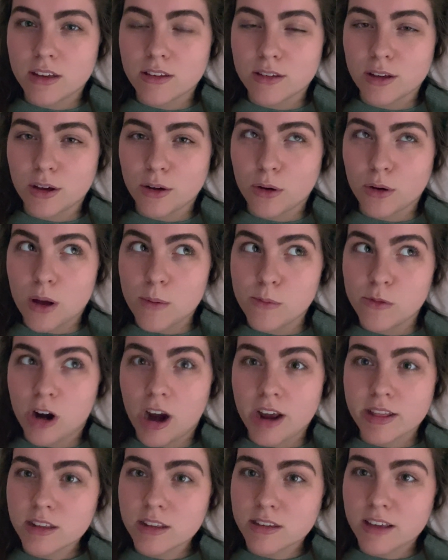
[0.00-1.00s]
So I'm
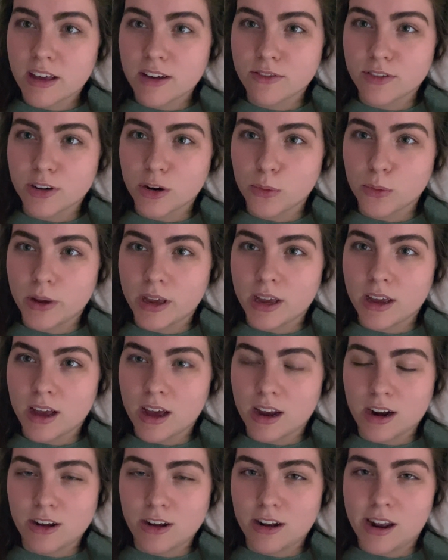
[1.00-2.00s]
trying this out for a week
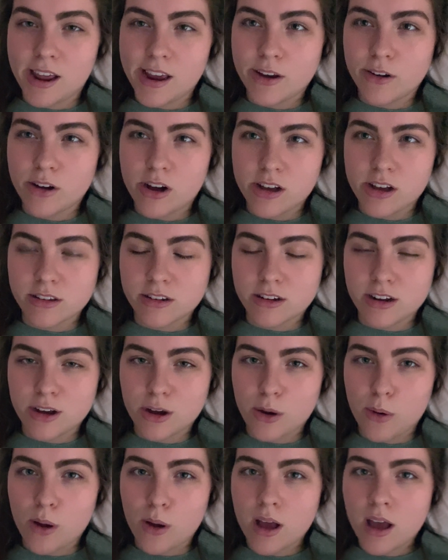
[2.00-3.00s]
and I'll let you guys
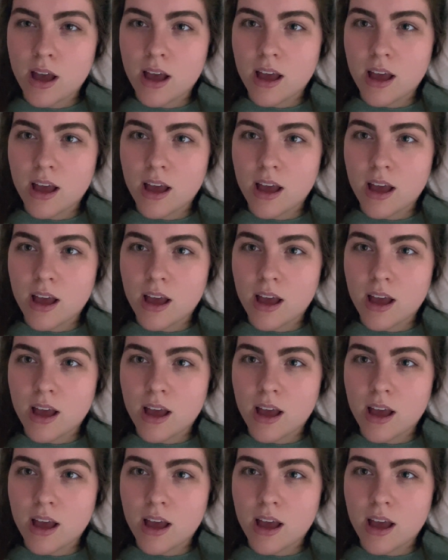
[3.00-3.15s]
know